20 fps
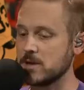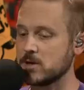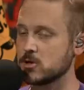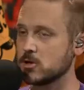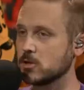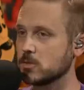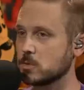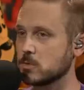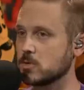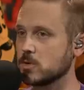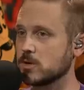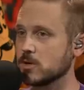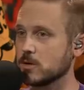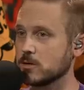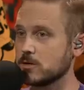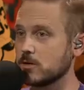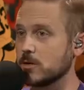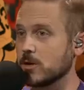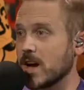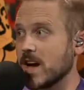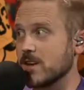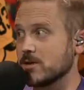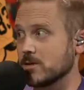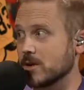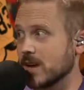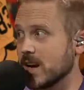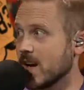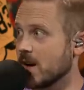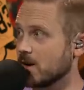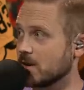me choose between those 2 guys
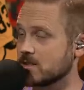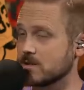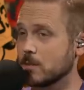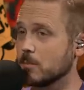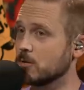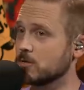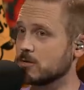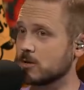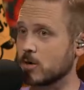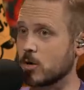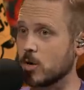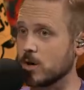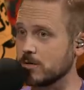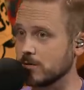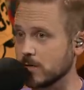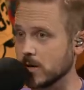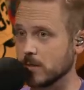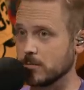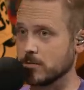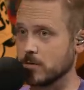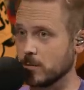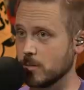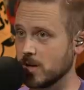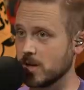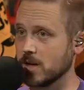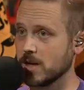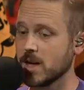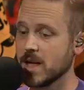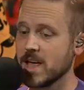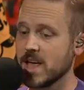right now, it's almost a coin flip for
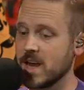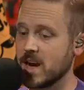me,